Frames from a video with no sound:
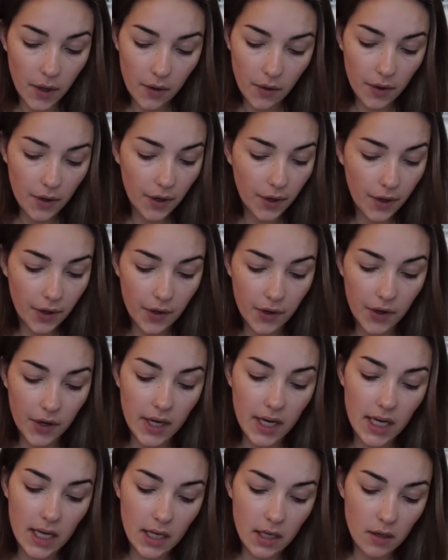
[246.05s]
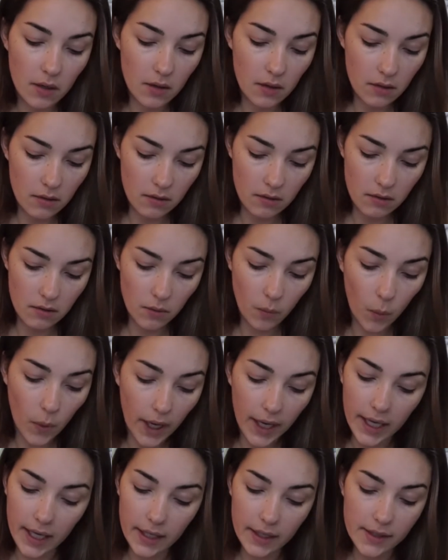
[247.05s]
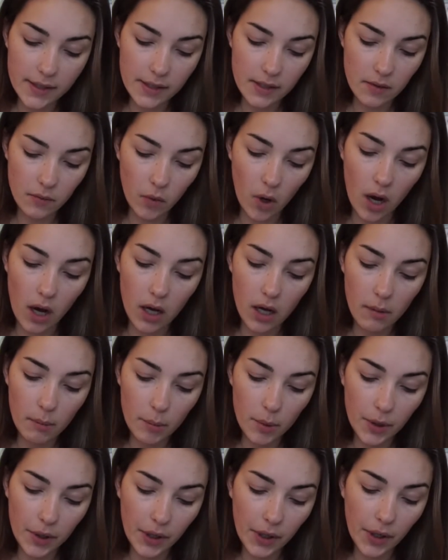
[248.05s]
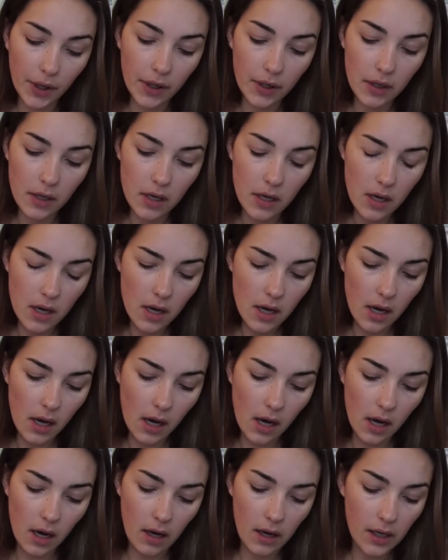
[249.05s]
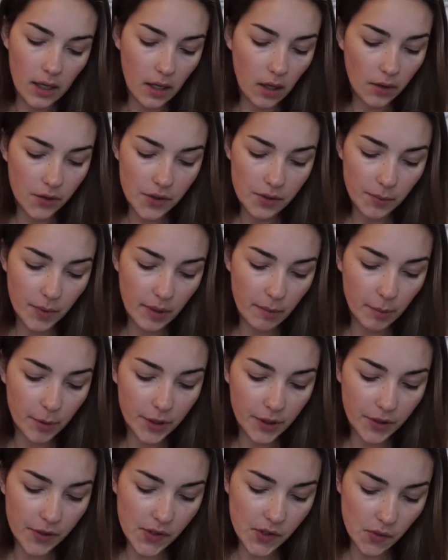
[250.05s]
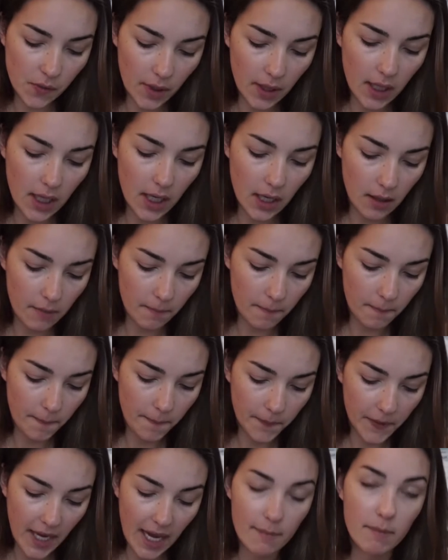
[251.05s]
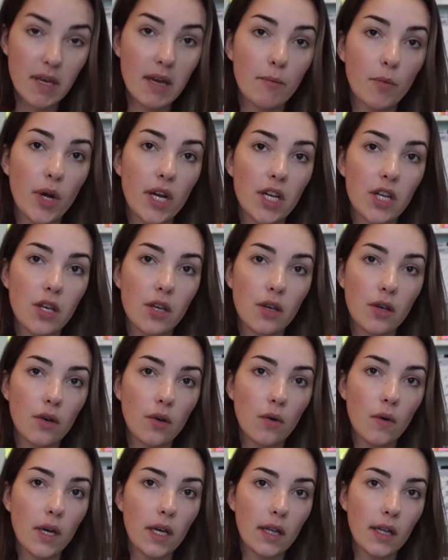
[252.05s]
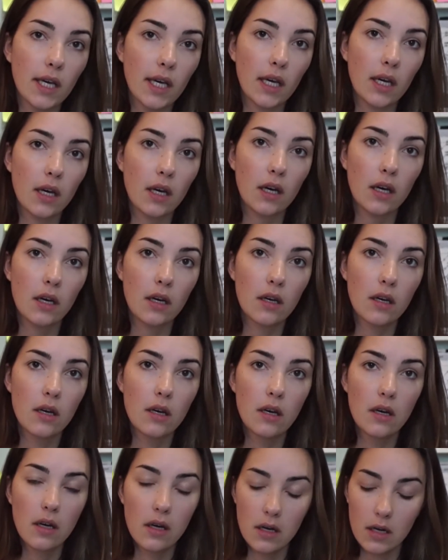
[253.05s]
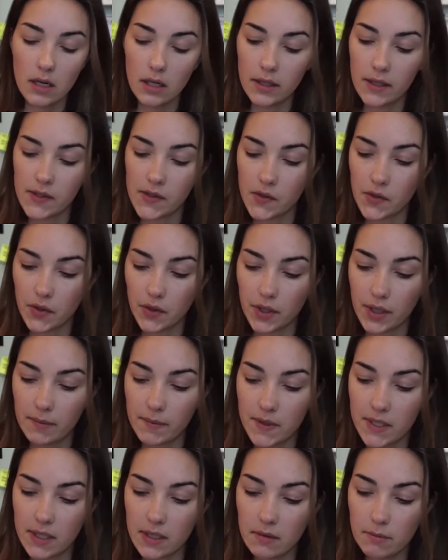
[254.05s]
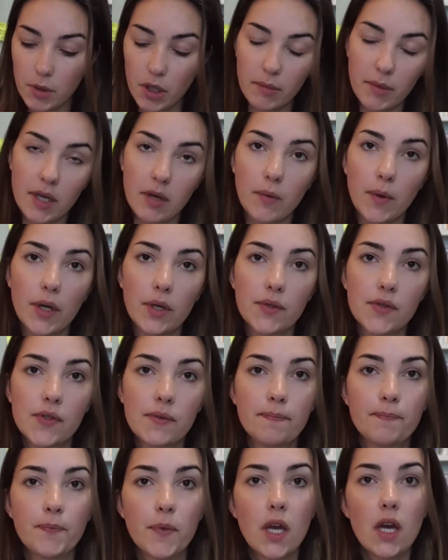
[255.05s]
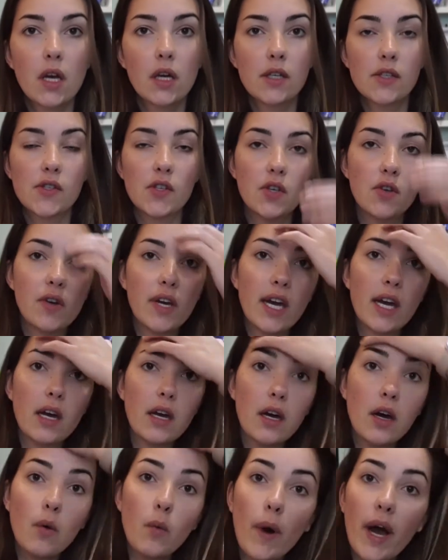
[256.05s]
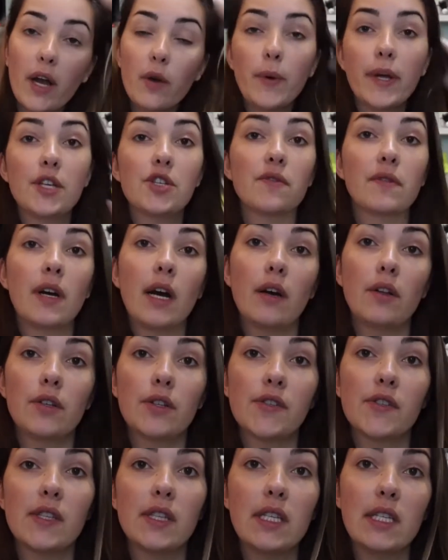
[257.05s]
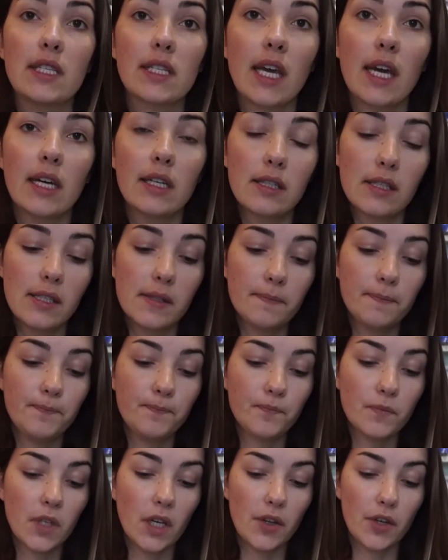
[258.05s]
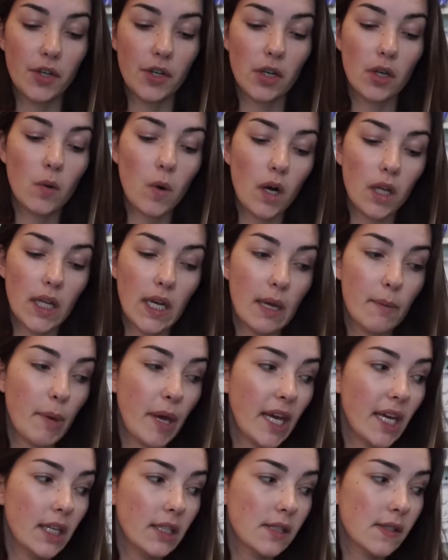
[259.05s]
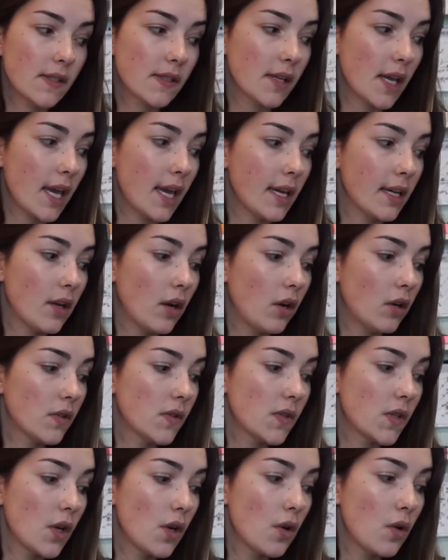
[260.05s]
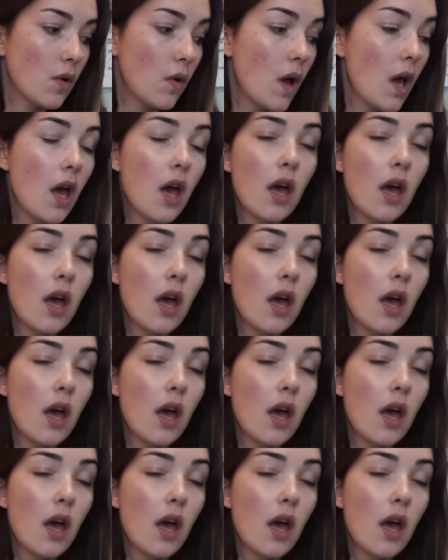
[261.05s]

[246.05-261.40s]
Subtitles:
ochre, green, white, raw umber, ultramarine blue, cerulean, cadmium red hue, and like a alizarin crimson permanent rose. So you get a wide range of colors in these kits. They're good quality paints, and also